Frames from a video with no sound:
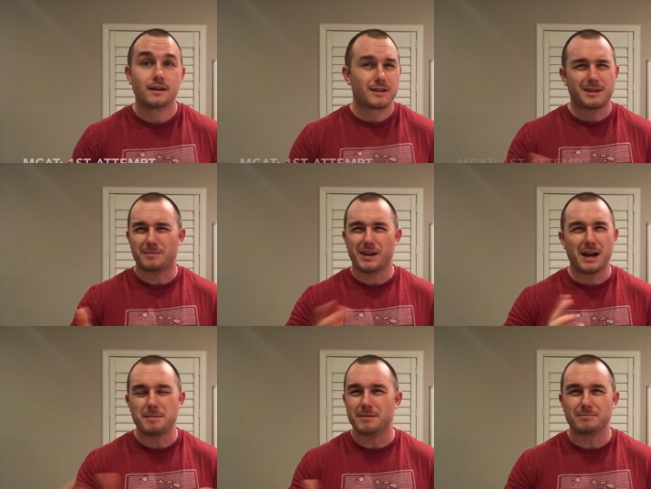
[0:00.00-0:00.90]

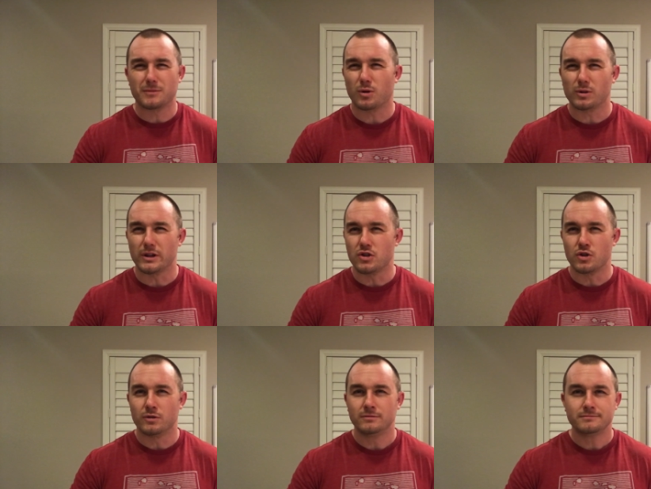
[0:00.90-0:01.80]
sometime in early
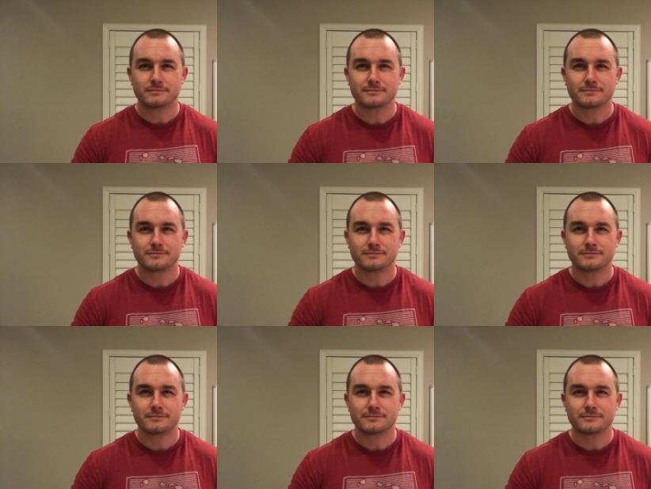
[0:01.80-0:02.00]
June,